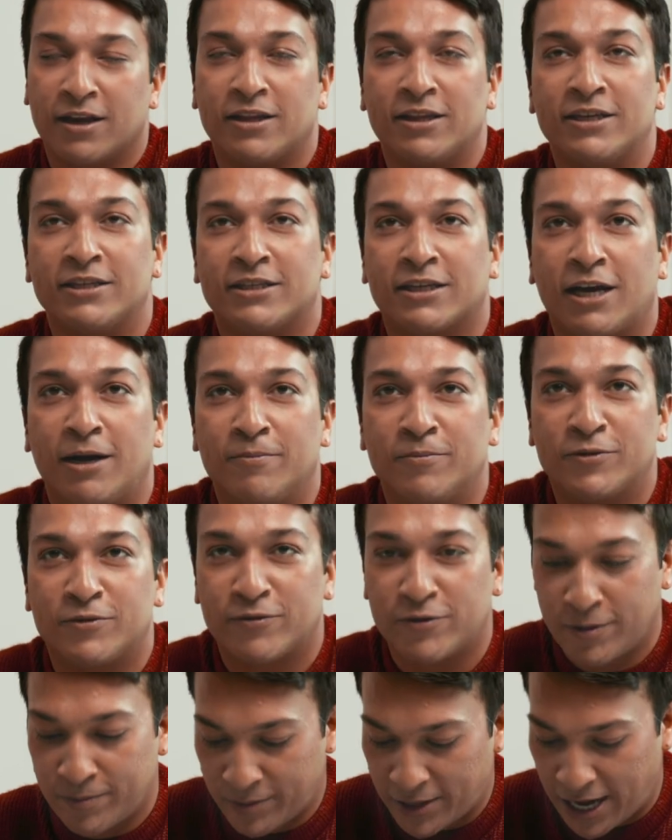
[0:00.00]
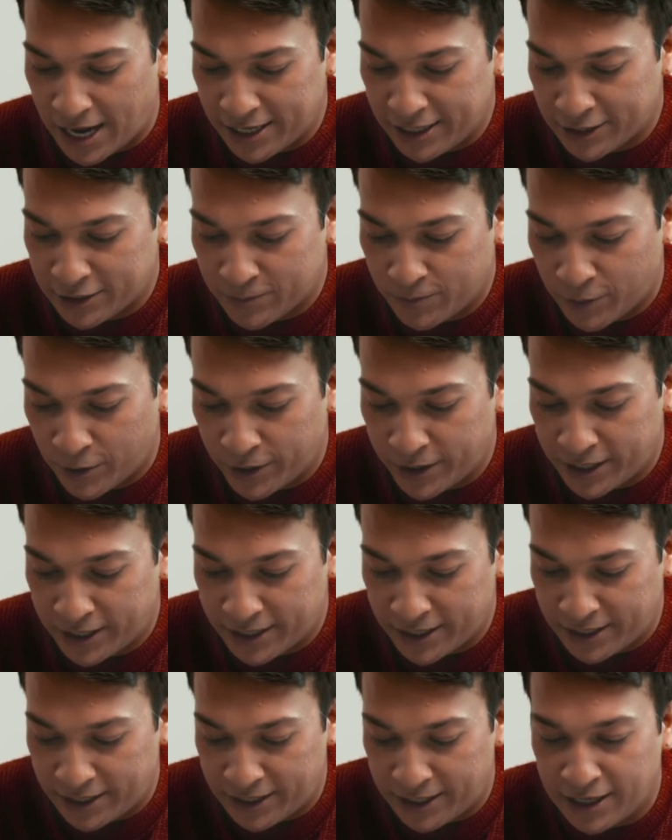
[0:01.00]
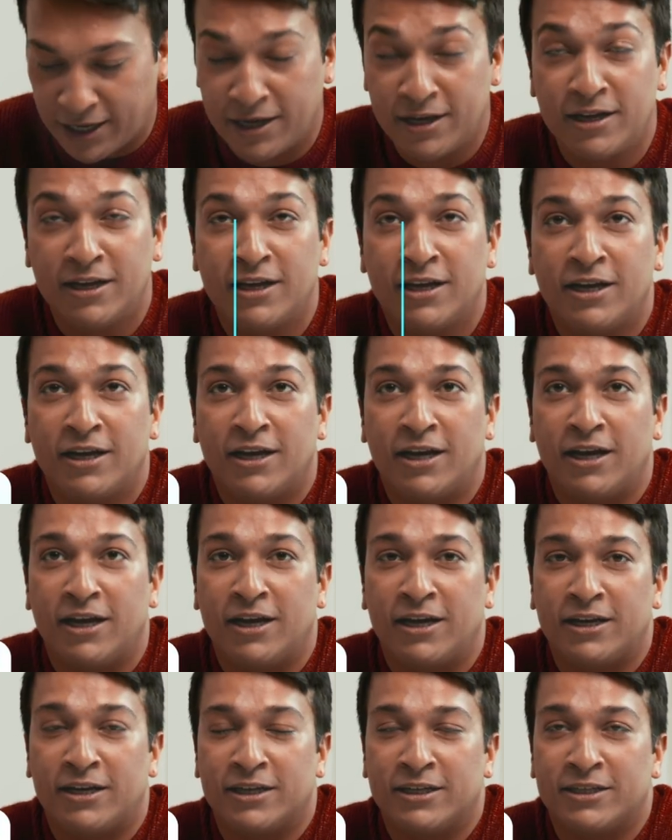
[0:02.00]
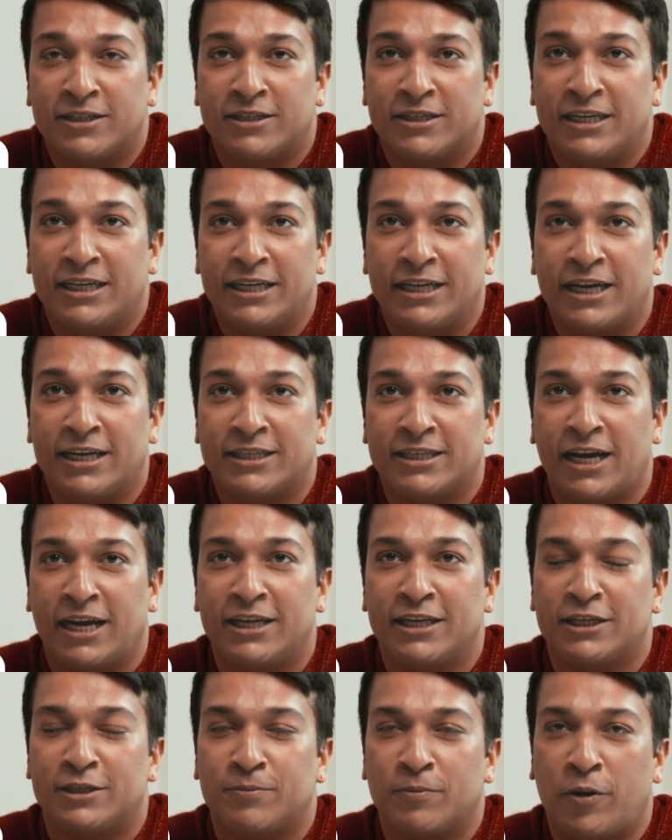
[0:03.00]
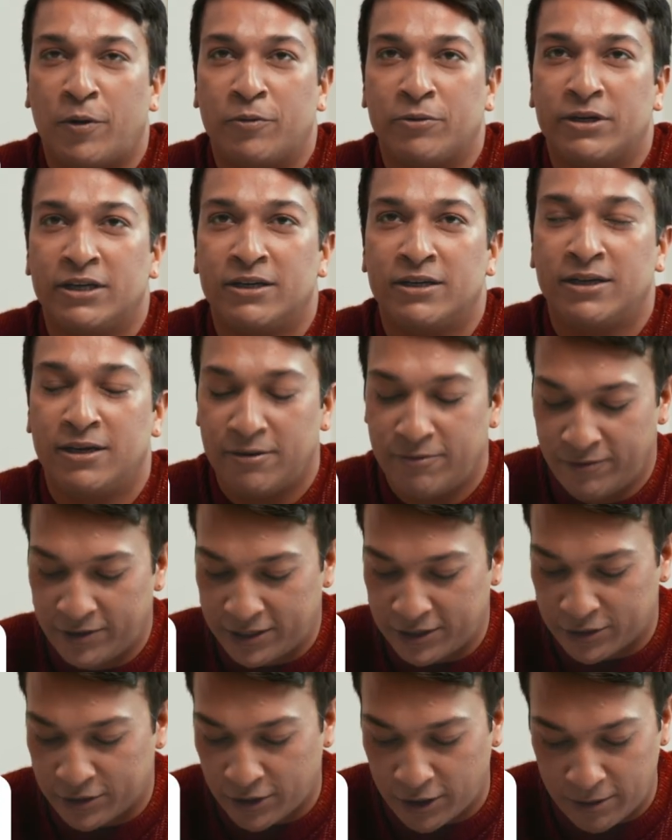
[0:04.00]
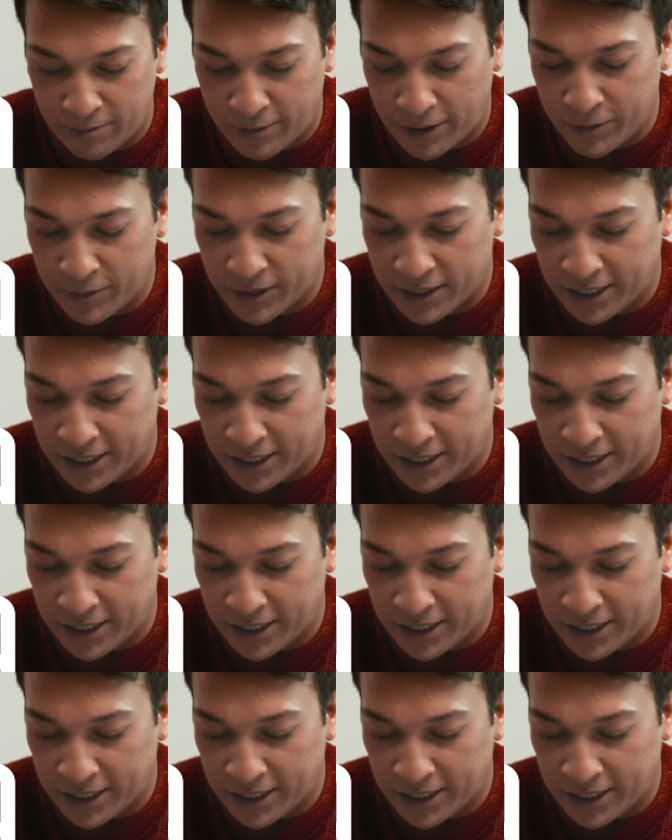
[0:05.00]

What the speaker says: This comes from the highest point in India. It is India's highest mountain, which is called Mount